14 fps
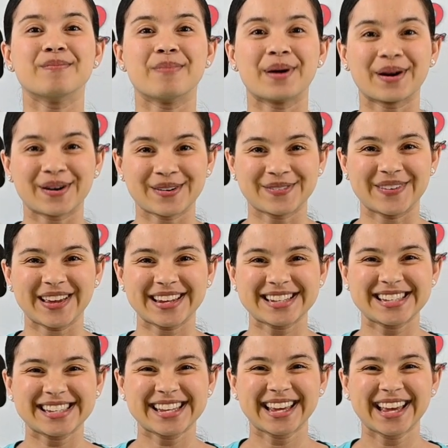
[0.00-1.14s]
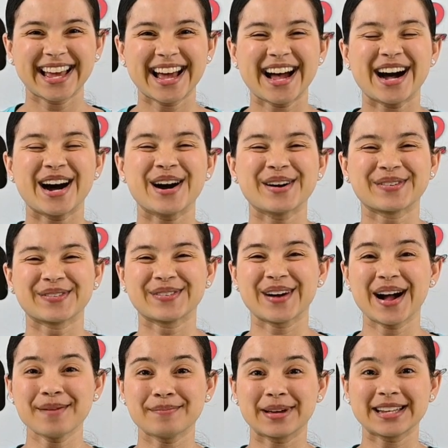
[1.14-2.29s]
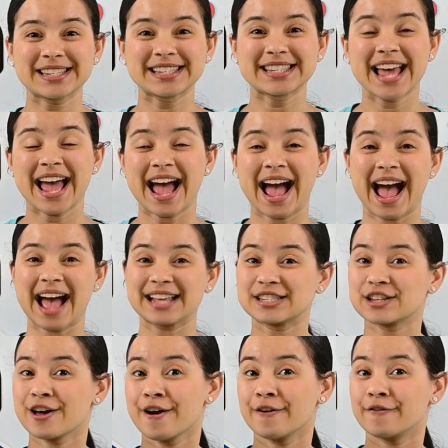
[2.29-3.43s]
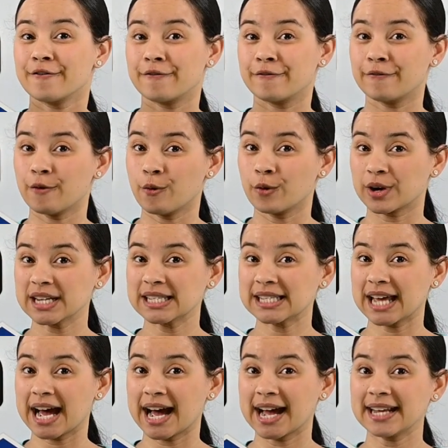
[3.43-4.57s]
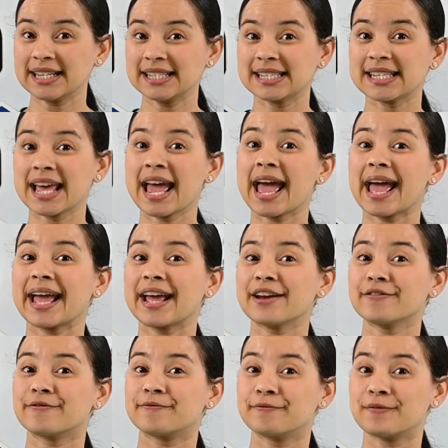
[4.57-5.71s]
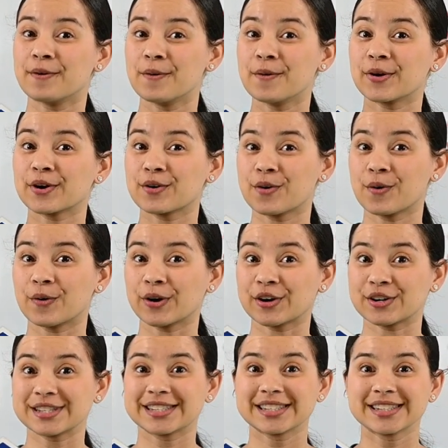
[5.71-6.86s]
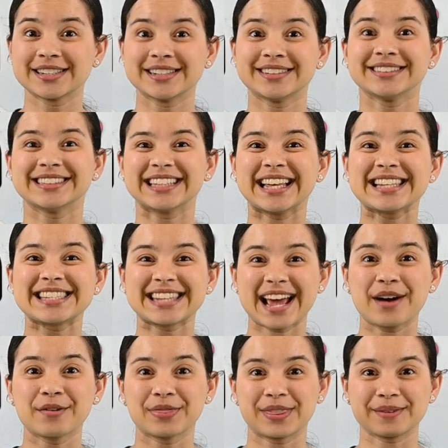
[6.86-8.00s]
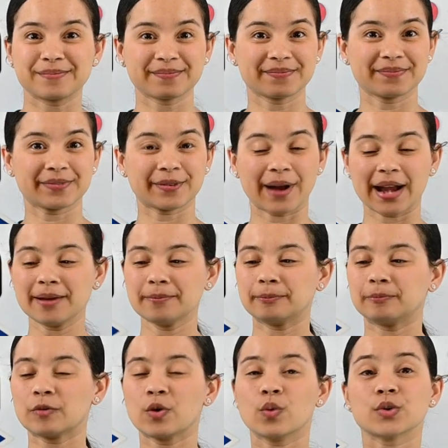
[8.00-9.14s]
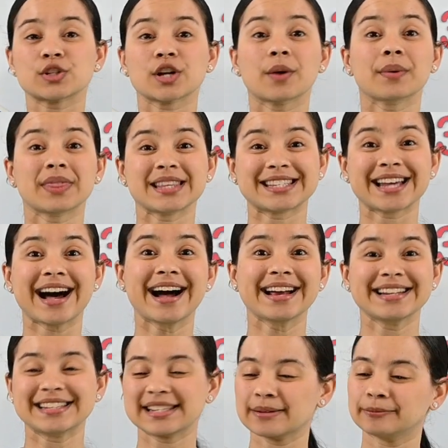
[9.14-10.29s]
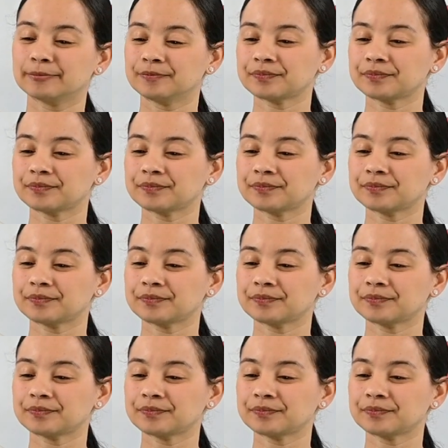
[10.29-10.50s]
Perfect. A rhombus has 4 sides and 4 corners. Let's count them. Ready? We'll start with the sides.